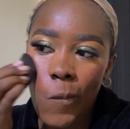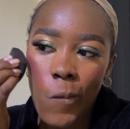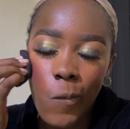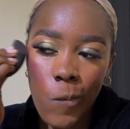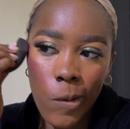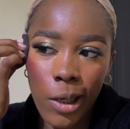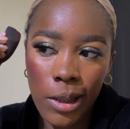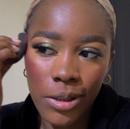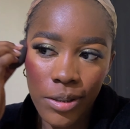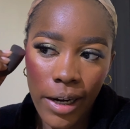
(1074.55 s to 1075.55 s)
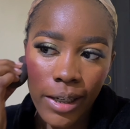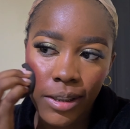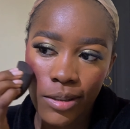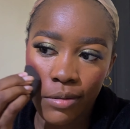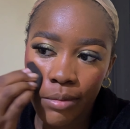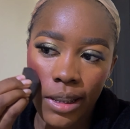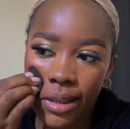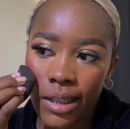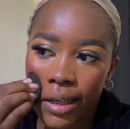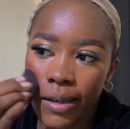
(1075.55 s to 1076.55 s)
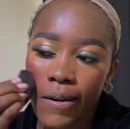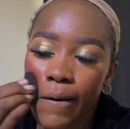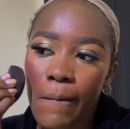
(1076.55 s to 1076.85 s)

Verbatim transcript: nearly dried into my skin.